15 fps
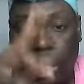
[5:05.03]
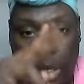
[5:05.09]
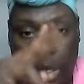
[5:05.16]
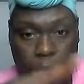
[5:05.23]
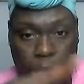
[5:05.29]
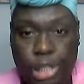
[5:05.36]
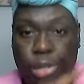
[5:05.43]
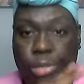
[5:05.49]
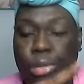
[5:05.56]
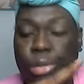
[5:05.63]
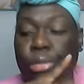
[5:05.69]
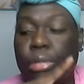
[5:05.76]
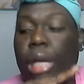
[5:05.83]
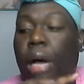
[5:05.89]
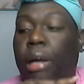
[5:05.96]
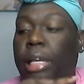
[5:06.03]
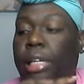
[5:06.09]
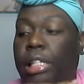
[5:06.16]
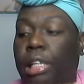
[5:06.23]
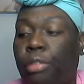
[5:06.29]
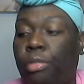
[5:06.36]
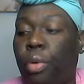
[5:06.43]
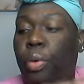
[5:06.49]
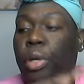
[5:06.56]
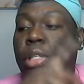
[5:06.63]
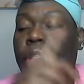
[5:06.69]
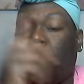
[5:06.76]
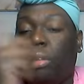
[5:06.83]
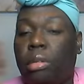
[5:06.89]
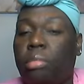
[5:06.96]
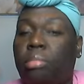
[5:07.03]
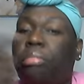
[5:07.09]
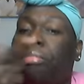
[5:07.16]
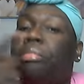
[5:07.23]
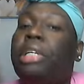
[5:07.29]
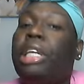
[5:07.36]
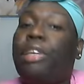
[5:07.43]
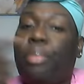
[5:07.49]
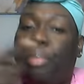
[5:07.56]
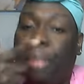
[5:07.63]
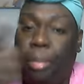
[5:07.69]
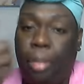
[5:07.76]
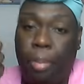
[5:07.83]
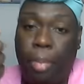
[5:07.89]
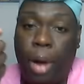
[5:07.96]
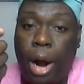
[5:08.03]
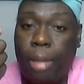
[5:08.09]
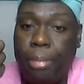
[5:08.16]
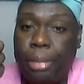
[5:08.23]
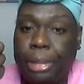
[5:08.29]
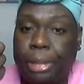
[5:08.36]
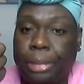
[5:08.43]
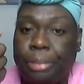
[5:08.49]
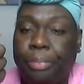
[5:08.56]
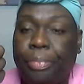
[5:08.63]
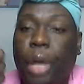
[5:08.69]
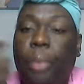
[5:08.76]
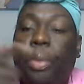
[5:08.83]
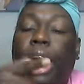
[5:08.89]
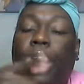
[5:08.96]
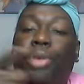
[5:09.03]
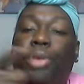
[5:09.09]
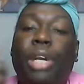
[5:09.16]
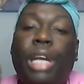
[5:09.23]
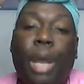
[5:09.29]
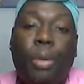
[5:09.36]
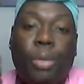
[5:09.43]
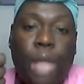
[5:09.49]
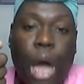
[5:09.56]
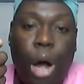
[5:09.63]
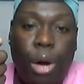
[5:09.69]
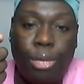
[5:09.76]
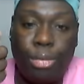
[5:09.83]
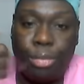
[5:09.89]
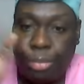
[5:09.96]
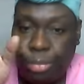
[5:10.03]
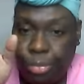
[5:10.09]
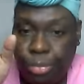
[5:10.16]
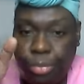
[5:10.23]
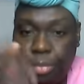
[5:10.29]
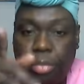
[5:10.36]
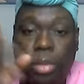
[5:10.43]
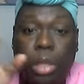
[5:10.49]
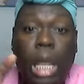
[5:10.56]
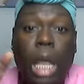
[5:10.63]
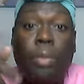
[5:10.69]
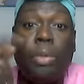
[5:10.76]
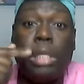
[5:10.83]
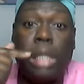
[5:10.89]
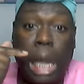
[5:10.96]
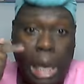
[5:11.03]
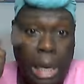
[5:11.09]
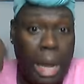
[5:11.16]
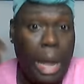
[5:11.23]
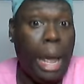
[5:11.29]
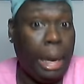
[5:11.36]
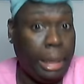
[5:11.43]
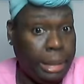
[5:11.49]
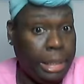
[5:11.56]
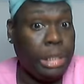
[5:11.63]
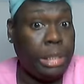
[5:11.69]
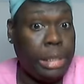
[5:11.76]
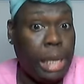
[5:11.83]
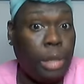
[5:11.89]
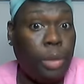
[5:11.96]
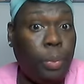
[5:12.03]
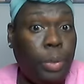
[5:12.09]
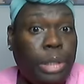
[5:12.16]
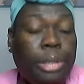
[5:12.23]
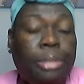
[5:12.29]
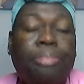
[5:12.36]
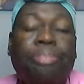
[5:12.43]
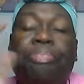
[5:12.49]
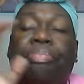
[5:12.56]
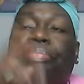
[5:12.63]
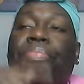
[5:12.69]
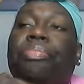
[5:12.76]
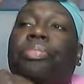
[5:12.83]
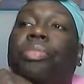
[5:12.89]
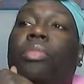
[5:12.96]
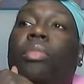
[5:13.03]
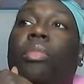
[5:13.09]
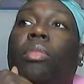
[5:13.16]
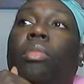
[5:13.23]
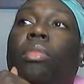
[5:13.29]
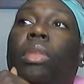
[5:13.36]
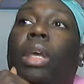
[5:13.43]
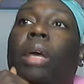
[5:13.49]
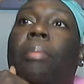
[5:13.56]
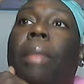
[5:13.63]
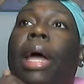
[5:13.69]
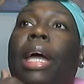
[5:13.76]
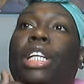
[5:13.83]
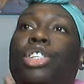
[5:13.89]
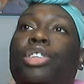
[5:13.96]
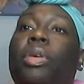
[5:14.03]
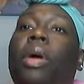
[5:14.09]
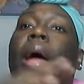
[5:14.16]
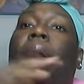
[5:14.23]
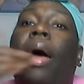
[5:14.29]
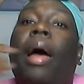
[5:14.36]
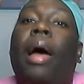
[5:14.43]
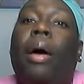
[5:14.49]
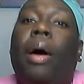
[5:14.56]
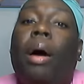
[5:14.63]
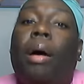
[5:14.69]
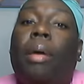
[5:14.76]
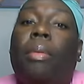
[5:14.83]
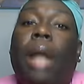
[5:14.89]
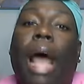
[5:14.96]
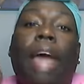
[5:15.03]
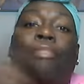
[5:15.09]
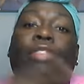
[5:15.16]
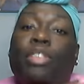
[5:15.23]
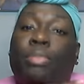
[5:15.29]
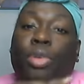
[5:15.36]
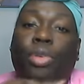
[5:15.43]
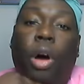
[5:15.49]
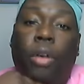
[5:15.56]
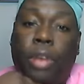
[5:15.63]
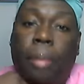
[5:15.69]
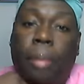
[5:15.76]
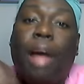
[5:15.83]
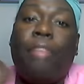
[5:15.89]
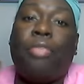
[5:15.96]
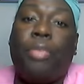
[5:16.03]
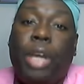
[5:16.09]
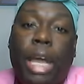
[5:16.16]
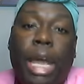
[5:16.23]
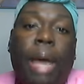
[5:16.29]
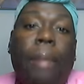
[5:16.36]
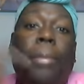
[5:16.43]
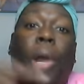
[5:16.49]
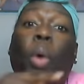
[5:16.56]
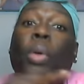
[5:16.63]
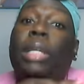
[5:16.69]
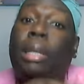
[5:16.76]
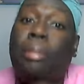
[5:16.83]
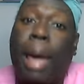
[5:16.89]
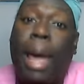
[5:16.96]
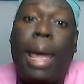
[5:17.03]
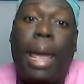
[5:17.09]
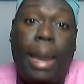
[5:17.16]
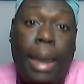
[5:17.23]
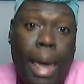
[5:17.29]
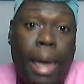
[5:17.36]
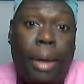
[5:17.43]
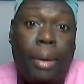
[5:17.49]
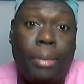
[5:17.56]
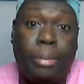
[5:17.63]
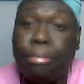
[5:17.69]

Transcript: these two dudes call themselves going to different people apartments. And when they knew that they was gone, they was taking their air conditions out the window. Mind you, uh, when I had first moved over there, my friend had bolted mine down.